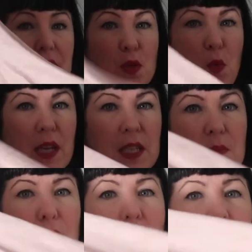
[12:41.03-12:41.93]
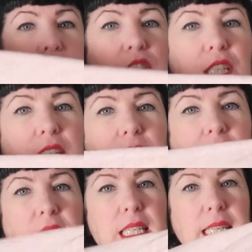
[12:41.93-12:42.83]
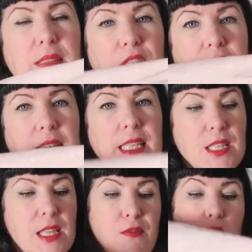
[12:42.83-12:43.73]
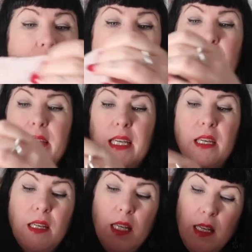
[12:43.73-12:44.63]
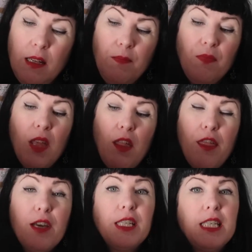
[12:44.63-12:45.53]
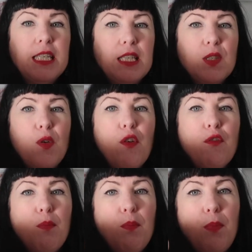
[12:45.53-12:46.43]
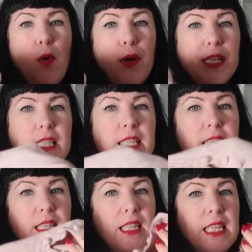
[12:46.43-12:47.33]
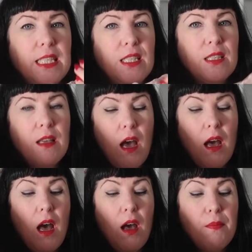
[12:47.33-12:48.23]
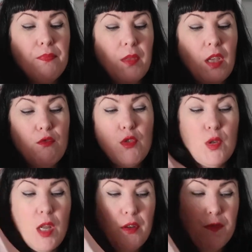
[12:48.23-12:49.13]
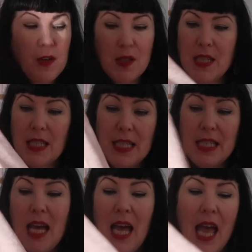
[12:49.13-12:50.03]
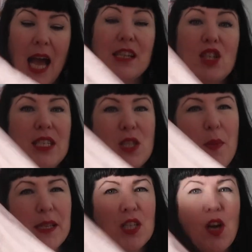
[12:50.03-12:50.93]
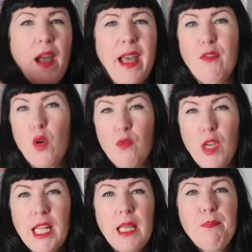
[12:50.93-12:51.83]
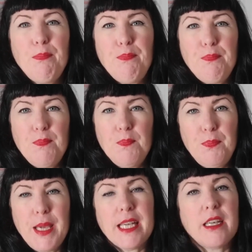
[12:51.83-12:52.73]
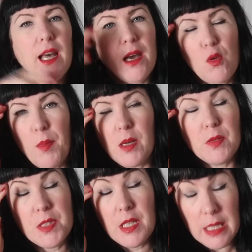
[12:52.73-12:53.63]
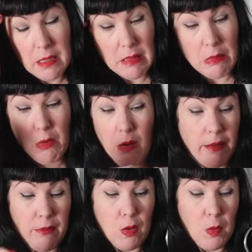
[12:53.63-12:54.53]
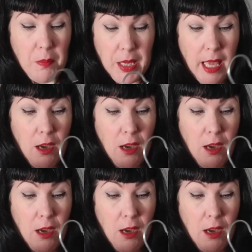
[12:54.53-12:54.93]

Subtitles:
this one as much is the sleeves here. So they've got this like 30s sort of point, and these rouleau fastenings is actually, it's a bit tight. I've got really big elbows. I don't know why I've got big